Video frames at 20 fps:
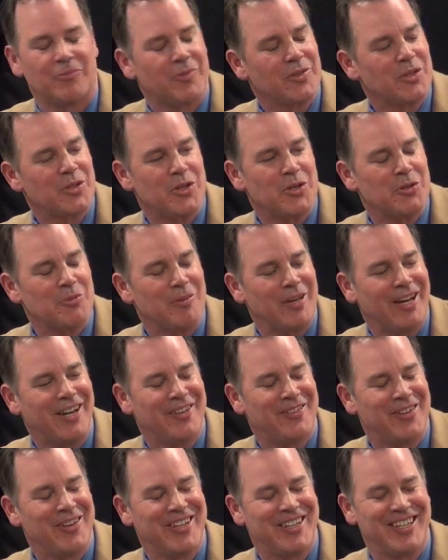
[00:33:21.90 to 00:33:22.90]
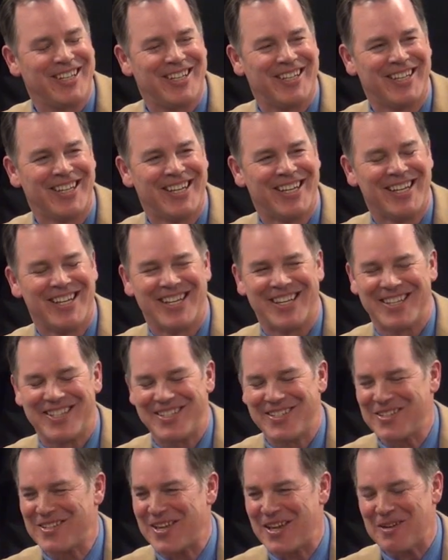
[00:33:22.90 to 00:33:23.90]
excuse me, I
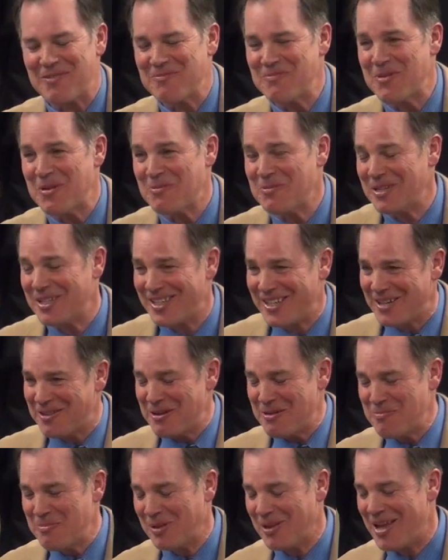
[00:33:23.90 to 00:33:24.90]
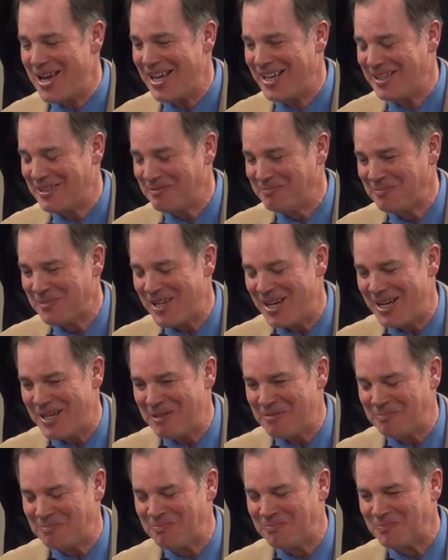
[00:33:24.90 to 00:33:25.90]
just had a momentary blank,
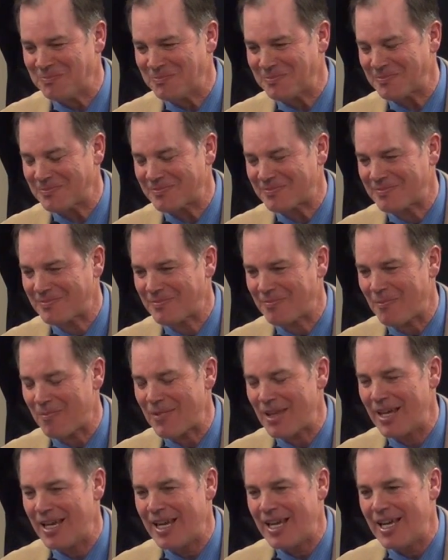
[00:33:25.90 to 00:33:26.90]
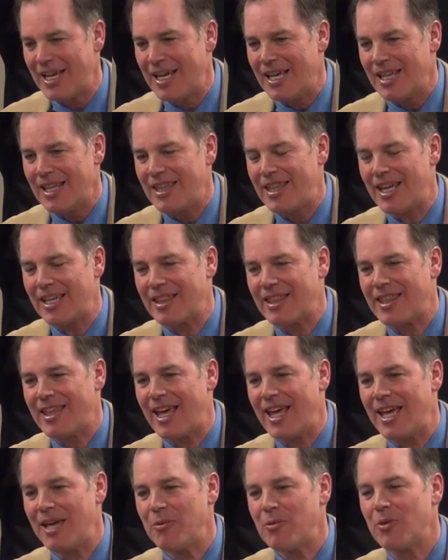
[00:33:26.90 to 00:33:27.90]
that
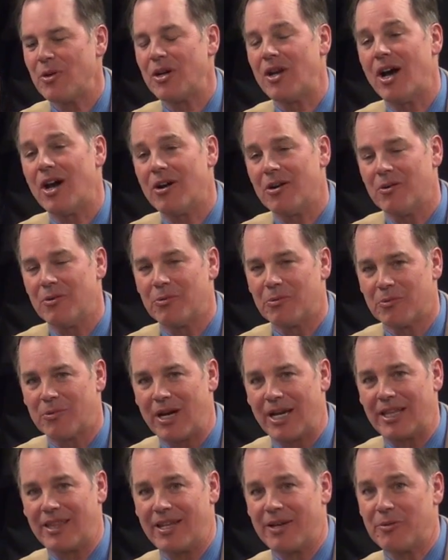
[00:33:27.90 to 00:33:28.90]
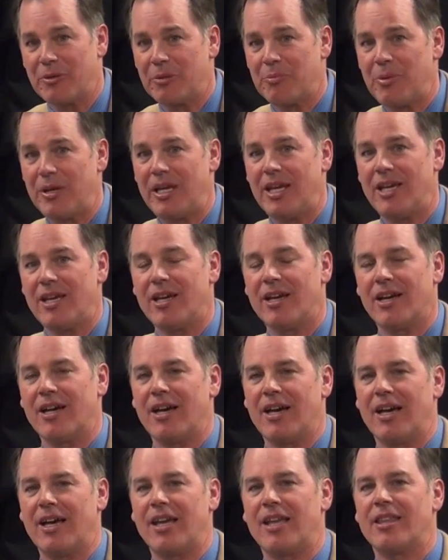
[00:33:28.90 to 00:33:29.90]
they would, there would be
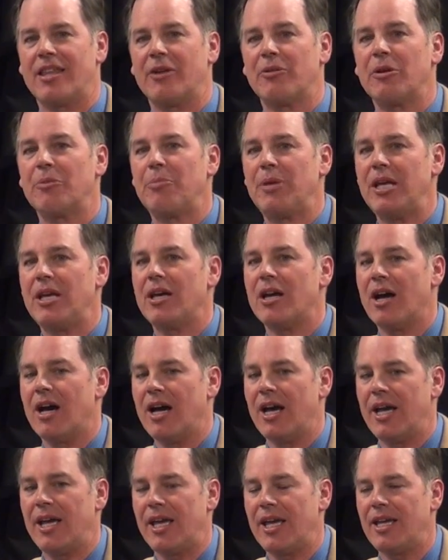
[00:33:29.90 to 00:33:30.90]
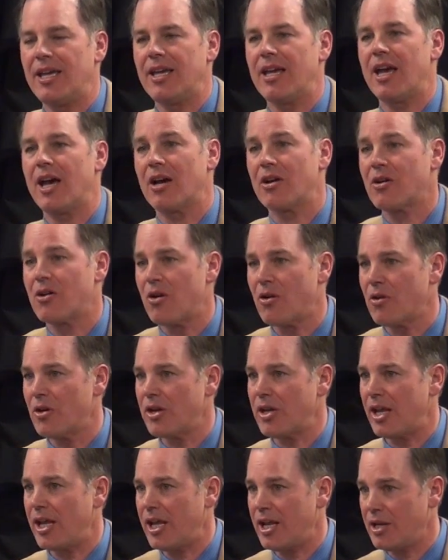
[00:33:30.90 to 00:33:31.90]
a
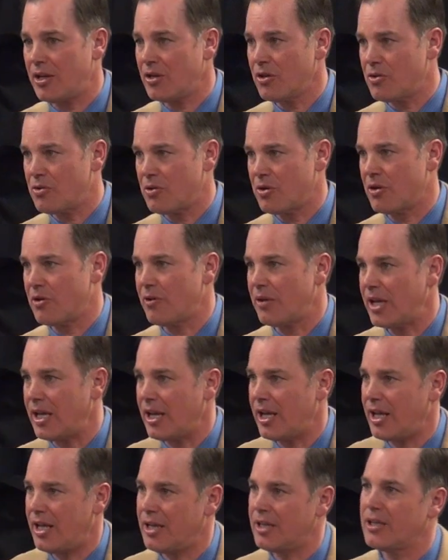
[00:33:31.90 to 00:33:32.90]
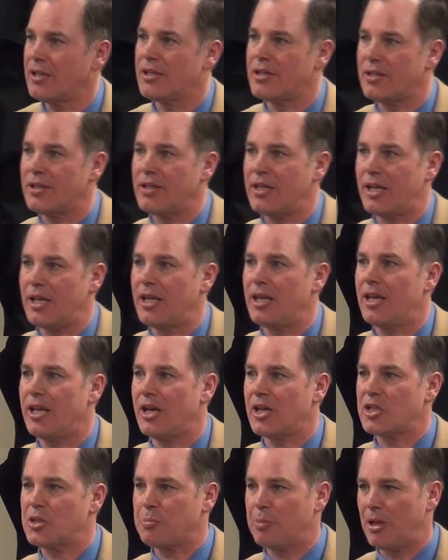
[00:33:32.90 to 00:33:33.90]
court inquiry into the
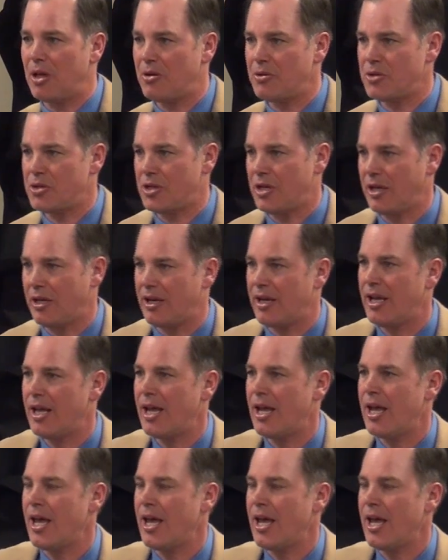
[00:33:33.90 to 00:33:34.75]
explosion.